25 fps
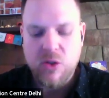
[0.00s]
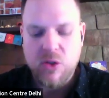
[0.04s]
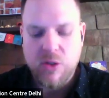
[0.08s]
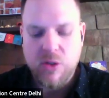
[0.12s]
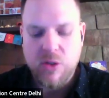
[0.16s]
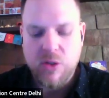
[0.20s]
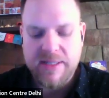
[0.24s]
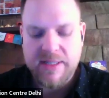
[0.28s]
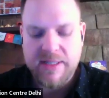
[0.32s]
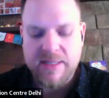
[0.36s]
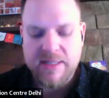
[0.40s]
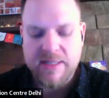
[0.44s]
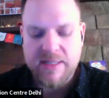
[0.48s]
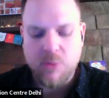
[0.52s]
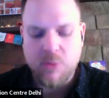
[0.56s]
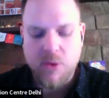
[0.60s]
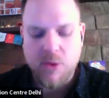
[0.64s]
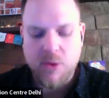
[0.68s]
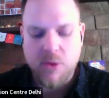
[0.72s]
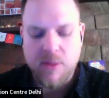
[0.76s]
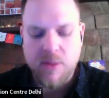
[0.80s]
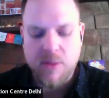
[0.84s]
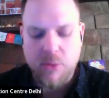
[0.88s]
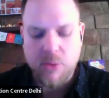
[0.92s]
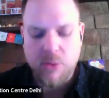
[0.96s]
So this is
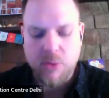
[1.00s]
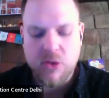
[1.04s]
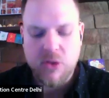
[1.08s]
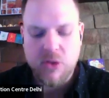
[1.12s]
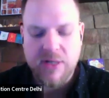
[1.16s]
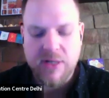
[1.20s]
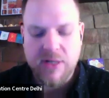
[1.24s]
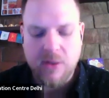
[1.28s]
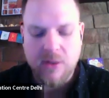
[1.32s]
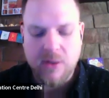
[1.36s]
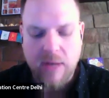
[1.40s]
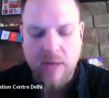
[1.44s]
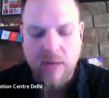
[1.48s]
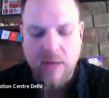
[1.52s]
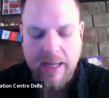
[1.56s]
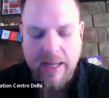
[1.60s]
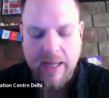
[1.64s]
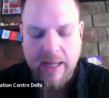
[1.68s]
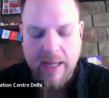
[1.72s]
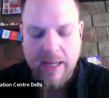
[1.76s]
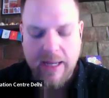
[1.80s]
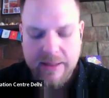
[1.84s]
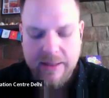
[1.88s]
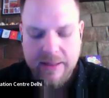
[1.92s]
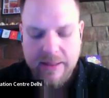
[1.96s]
both in person and
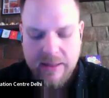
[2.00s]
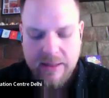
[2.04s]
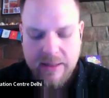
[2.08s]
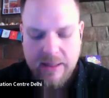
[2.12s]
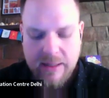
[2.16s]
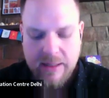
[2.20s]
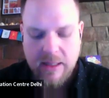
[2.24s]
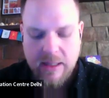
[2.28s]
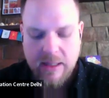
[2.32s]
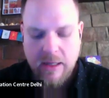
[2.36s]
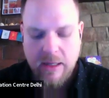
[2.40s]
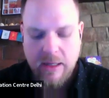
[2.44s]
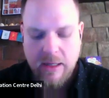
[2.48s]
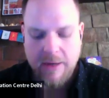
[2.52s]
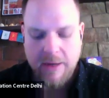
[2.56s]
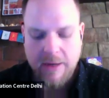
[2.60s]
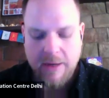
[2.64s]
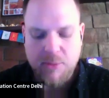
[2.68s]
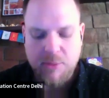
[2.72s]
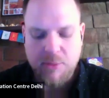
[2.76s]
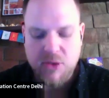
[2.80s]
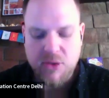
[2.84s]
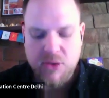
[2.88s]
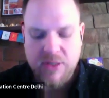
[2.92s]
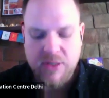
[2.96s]
online, in
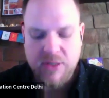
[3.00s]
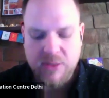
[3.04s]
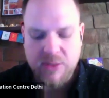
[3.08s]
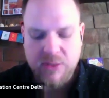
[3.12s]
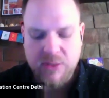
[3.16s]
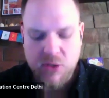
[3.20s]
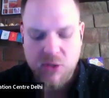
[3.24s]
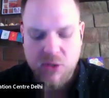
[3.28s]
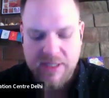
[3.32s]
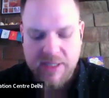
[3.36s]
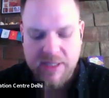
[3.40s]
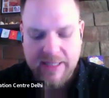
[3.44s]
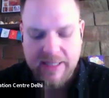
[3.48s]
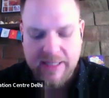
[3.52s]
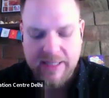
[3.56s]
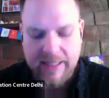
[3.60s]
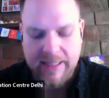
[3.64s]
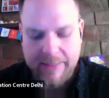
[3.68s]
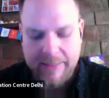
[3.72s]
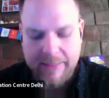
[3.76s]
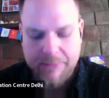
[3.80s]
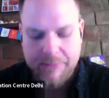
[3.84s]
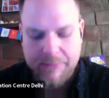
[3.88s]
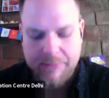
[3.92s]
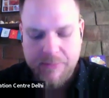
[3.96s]
person at Tushita
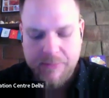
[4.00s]
Delhi.